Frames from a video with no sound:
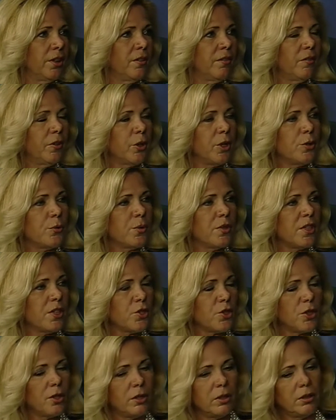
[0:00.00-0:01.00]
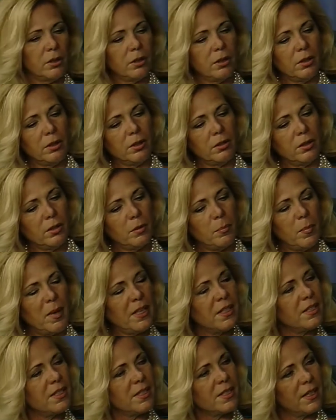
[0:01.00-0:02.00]
very traditional, and the
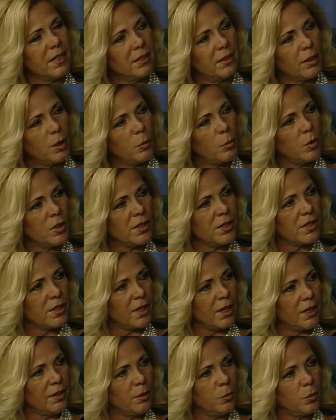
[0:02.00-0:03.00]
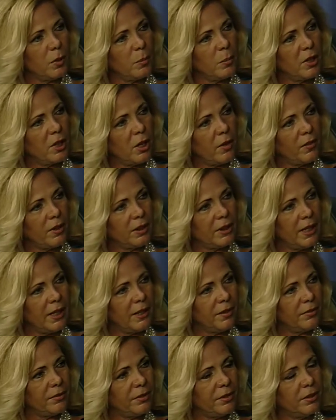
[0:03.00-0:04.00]
men stand on one side and the women on the
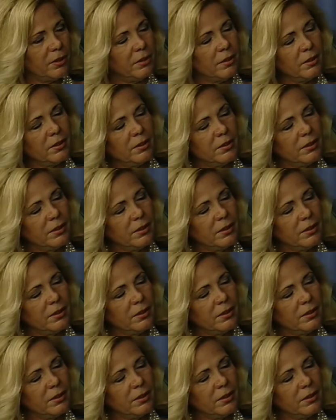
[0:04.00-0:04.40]
left, and